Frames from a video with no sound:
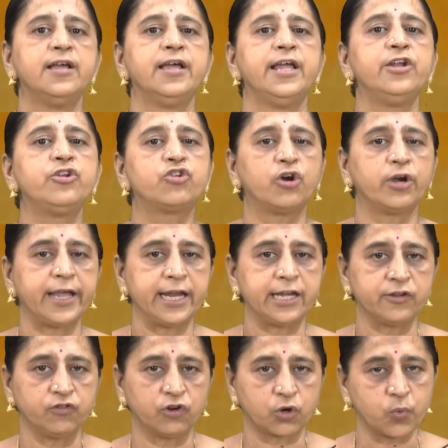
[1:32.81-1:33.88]

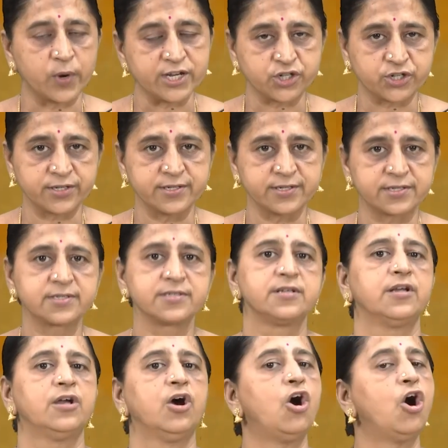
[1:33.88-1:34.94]
interrogative or questions,
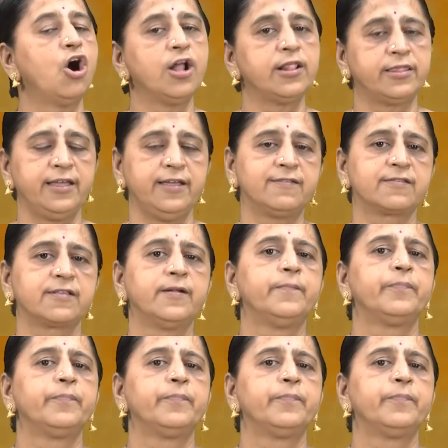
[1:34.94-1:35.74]
all these.